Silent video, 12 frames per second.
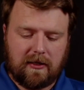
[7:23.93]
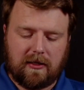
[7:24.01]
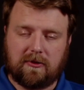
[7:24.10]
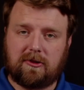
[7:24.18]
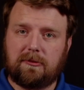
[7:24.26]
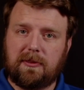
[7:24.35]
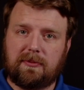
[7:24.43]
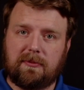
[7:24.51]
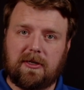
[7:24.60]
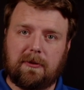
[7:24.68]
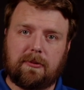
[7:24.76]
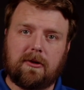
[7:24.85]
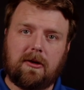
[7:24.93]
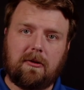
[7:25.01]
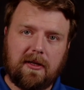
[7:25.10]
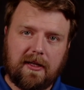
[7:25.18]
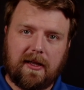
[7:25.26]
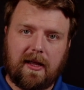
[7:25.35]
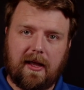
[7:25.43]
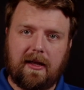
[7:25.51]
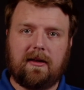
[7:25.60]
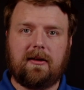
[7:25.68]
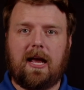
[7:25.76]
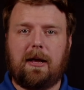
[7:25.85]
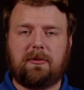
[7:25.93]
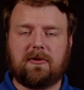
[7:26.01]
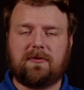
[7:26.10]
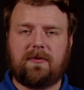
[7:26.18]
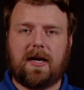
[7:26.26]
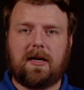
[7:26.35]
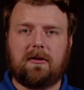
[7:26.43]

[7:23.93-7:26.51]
Adobe Premiere Pro, and Apple's Final